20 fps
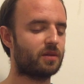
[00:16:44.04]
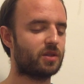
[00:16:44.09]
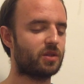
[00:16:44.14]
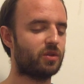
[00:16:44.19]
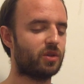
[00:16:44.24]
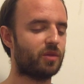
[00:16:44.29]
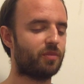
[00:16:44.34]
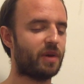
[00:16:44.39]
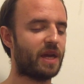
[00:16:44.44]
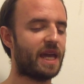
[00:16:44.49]

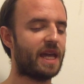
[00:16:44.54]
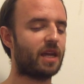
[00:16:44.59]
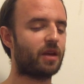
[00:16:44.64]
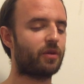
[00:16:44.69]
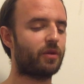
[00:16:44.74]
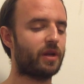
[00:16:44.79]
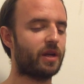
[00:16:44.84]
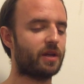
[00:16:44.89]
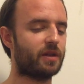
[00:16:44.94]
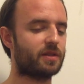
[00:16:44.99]
to the
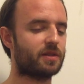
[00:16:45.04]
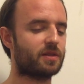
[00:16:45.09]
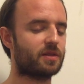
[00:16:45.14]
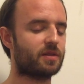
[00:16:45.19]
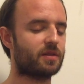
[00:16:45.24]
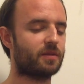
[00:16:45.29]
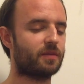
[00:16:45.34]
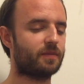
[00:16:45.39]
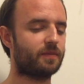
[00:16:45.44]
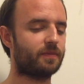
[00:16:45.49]

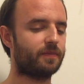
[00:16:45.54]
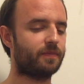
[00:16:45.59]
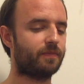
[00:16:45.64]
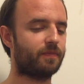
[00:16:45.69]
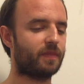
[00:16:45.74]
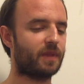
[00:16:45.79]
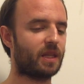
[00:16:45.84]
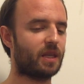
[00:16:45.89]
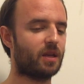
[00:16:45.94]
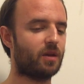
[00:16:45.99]
pancreas,
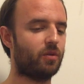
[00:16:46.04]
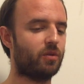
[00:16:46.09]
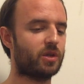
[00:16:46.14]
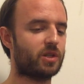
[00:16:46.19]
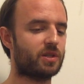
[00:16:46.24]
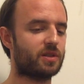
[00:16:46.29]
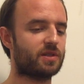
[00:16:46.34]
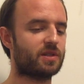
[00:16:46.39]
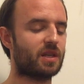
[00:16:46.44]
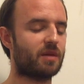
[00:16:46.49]

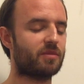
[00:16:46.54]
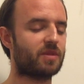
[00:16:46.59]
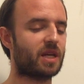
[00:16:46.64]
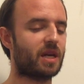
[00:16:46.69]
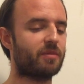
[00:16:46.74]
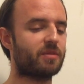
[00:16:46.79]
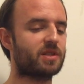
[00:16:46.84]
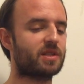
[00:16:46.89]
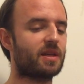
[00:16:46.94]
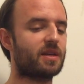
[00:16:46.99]
which is
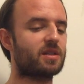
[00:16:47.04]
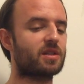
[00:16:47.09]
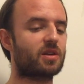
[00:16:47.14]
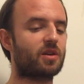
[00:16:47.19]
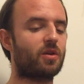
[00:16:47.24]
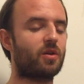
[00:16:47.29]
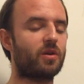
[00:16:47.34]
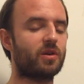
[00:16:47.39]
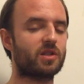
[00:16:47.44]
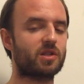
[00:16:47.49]
sometimes said to
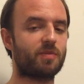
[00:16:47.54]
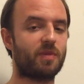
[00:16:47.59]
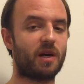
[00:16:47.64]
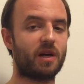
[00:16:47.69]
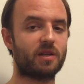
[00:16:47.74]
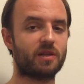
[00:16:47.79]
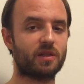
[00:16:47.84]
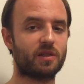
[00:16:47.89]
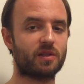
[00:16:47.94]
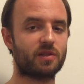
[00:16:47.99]

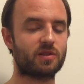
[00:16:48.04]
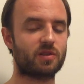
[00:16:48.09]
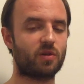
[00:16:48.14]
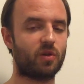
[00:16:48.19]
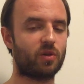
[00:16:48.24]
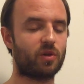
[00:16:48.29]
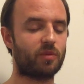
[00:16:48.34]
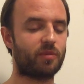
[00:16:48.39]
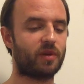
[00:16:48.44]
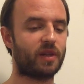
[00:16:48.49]
correspond to the
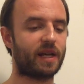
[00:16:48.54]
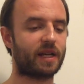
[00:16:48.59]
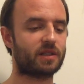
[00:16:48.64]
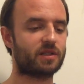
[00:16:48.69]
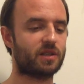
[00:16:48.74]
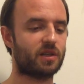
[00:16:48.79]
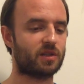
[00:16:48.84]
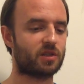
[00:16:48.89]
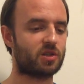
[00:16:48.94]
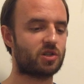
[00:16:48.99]
solar
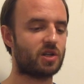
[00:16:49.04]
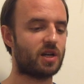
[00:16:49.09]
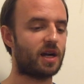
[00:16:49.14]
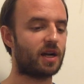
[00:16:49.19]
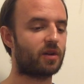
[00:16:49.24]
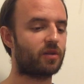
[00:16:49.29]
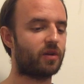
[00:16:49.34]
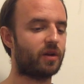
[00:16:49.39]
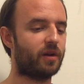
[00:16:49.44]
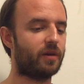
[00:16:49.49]
plexus
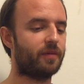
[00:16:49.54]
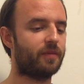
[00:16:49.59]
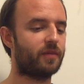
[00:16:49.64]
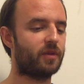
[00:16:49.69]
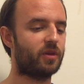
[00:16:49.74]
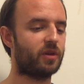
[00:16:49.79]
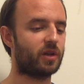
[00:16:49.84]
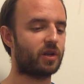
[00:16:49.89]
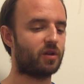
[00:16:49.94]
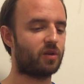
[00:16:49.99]
chakra,
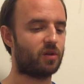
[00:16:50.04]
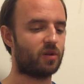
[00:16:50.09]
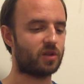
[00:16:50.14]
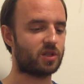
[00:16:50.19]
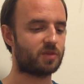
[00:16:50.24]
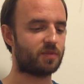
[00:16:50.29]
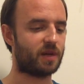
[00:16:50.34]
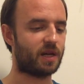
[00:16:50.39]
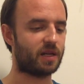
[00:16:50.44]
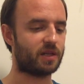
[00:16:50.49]
or to
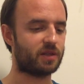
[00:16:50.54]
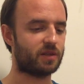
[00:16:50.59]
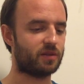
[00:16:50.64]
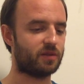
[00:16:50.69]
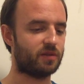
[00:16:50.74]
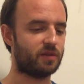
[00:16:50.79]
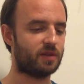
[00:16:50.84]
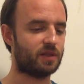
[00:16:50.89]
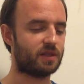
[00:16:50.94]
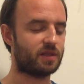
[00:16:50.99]
correspond
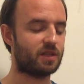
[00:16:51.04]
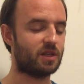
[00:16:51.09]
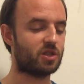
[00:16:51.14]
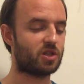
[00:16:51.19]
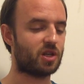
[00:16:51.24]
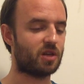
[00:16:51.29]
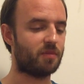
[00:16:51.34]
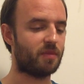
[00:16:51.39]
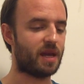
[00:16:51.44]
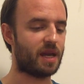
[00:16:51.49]
to
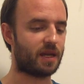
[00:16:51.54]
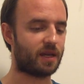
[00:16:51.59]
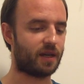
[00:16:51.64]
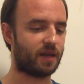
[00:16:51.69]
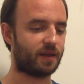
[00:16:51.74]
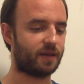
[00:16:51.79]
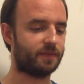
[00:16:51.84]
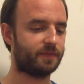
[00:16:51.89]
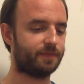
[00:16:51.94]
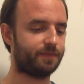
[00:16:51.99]
decision
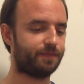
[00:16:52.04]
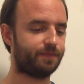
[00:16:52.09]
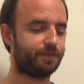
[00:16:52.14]
making.